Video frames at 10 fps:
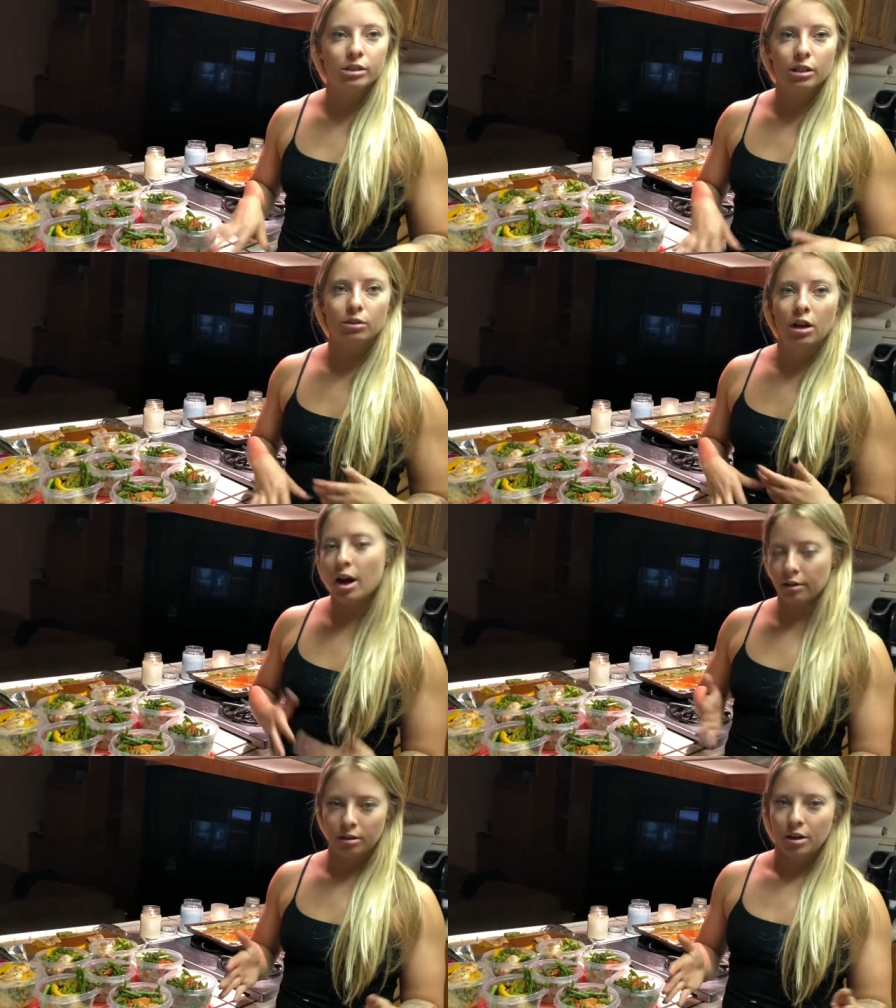So
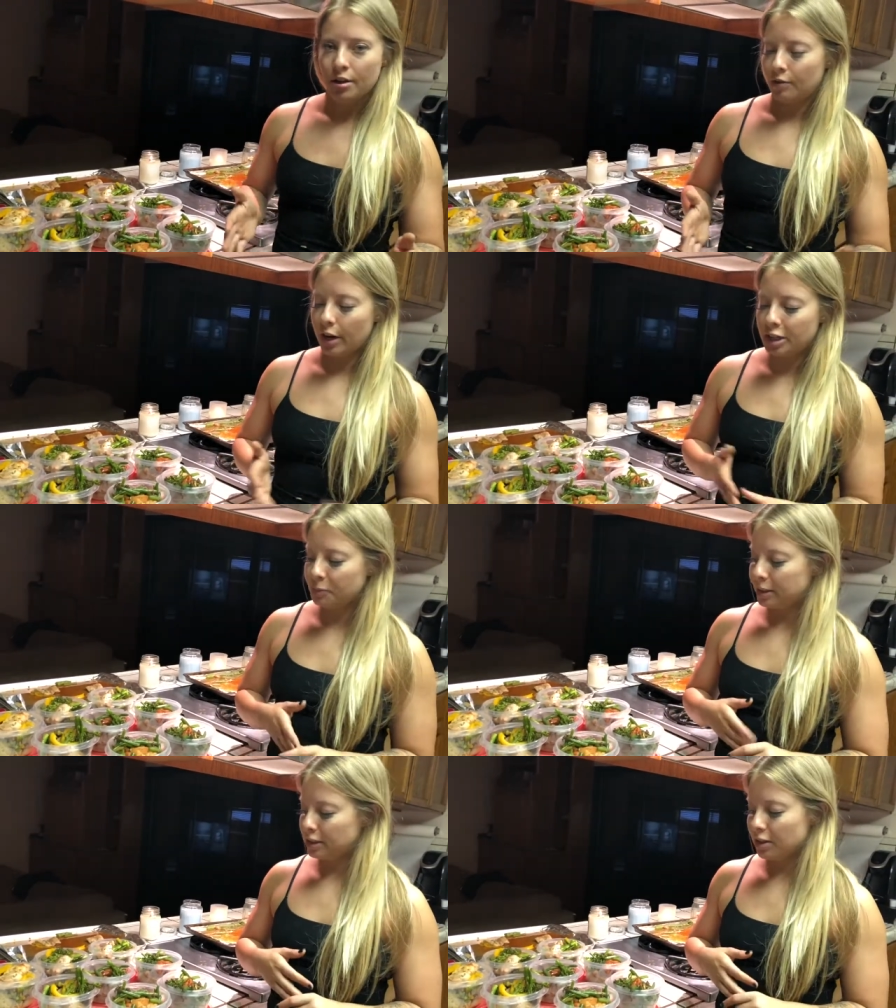not very
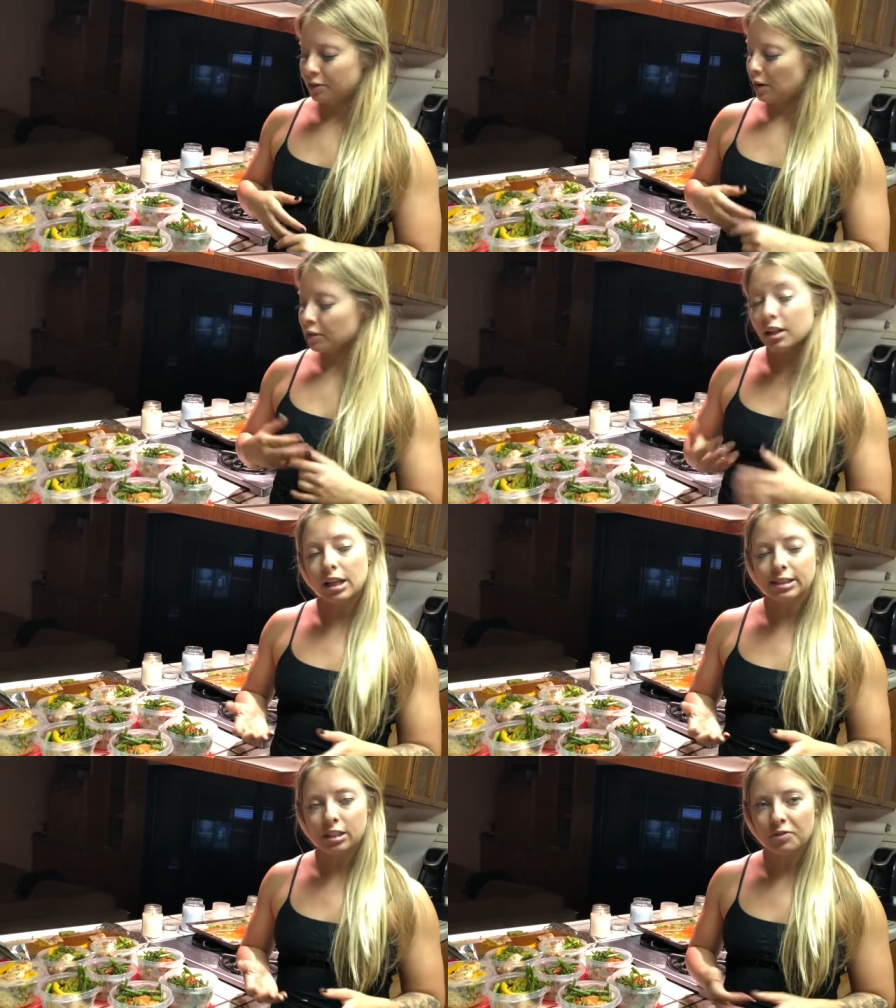expensive, definitely
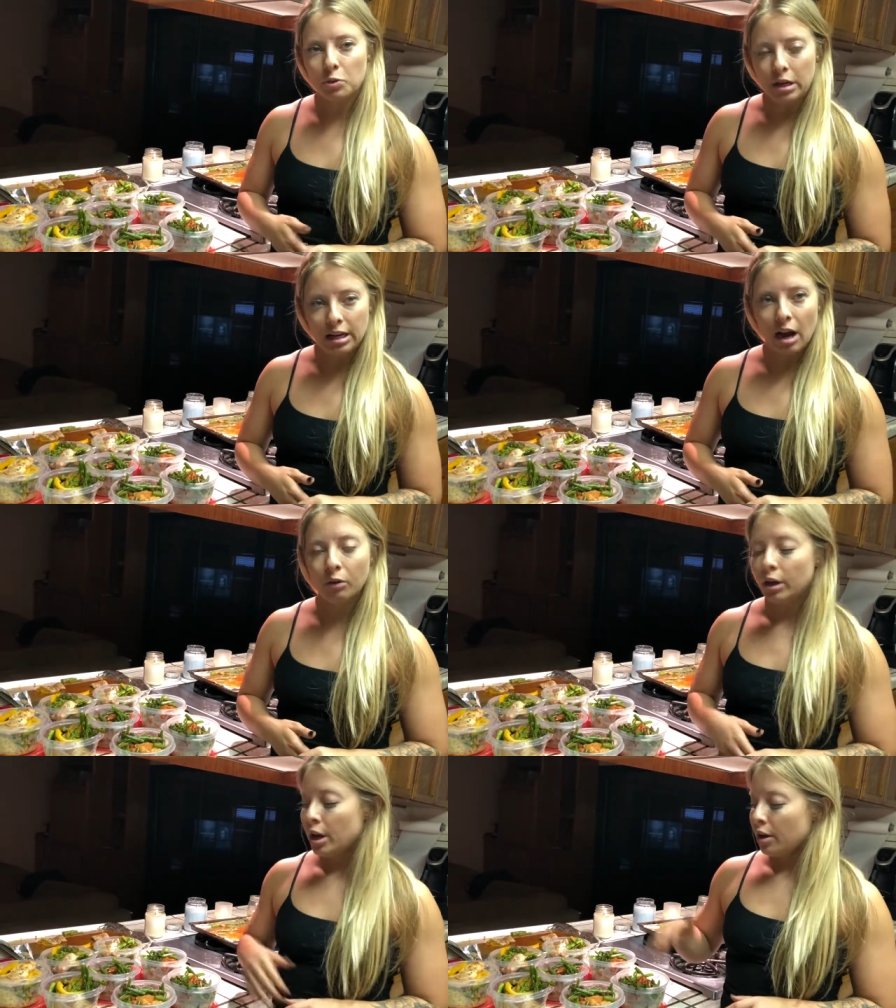less than if you eat
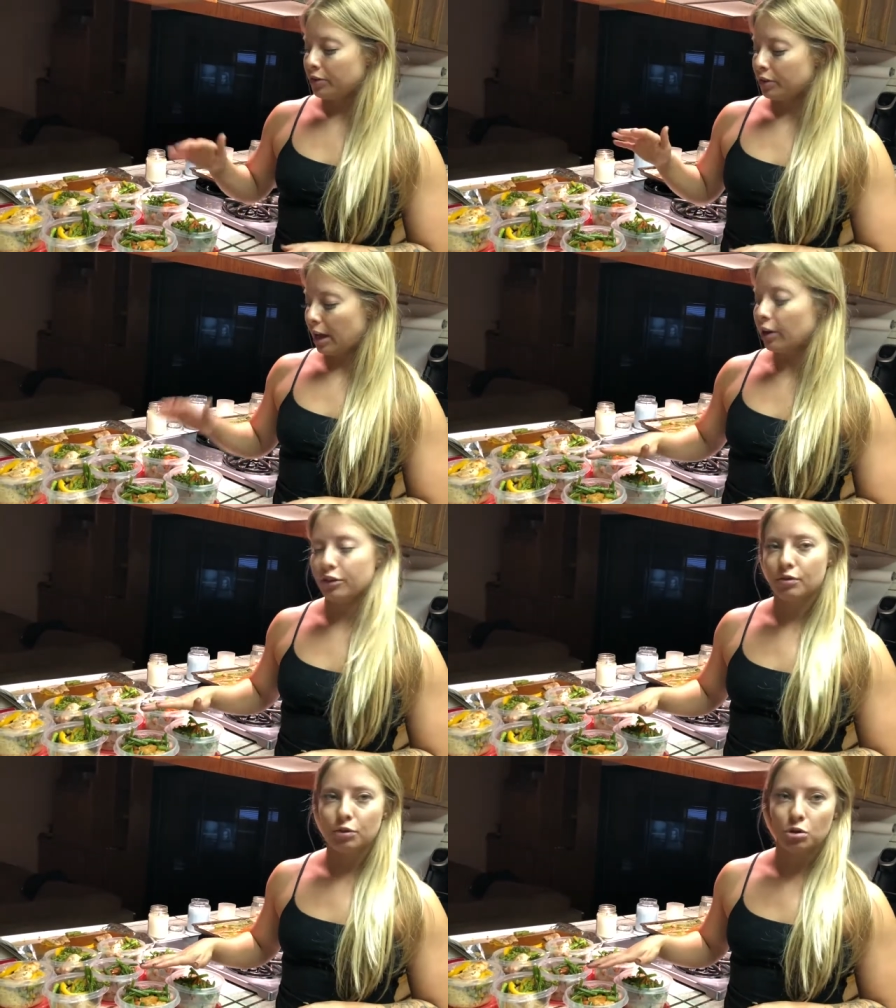out for the
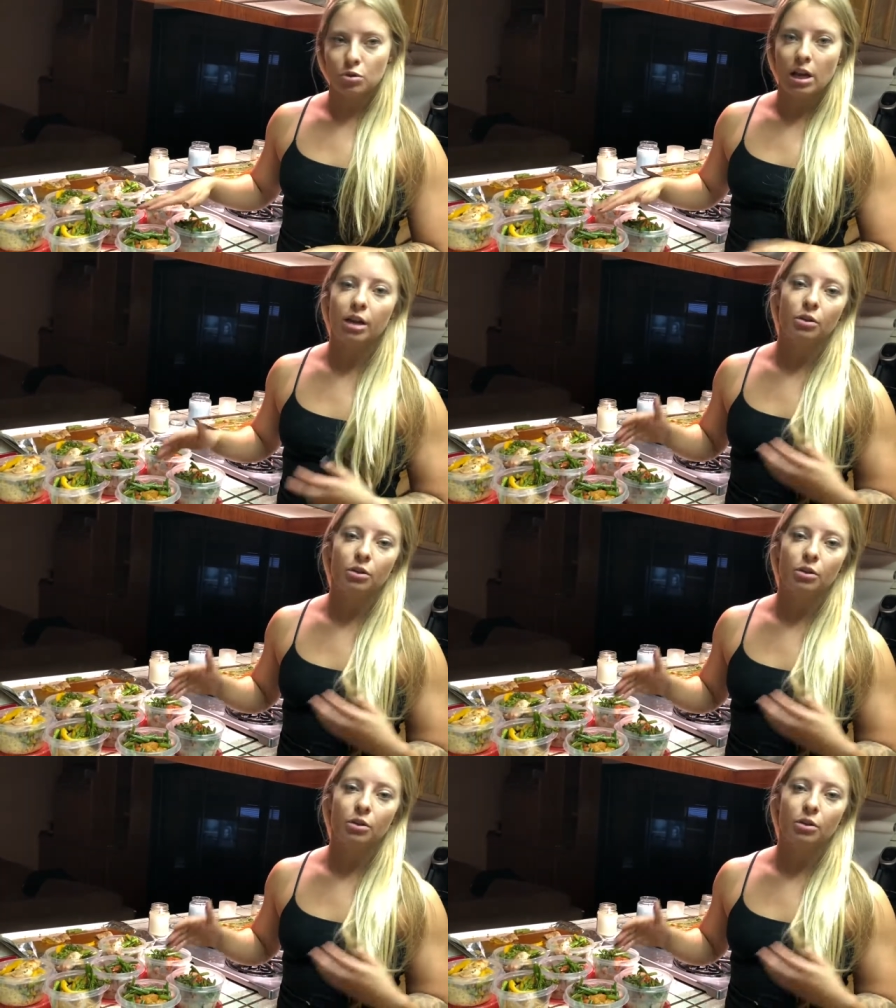healthy food you get.